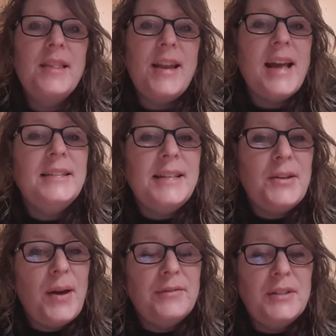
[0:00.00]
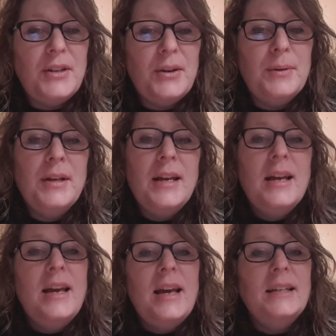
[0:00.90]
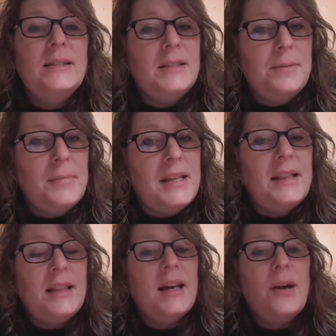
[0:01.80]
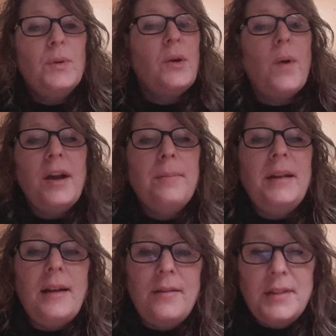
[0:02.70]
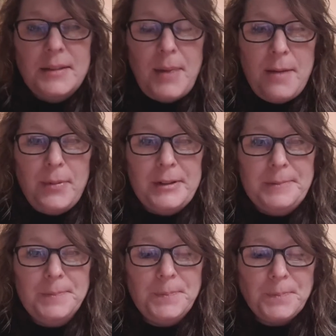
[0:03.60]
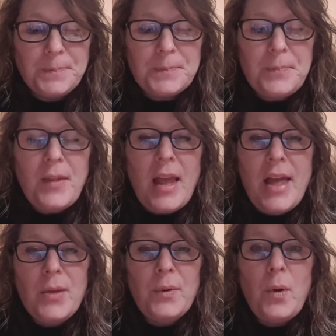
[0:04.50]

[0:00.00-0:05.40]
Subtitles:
the next thing you have to do is to meet the requirement of this paper. And the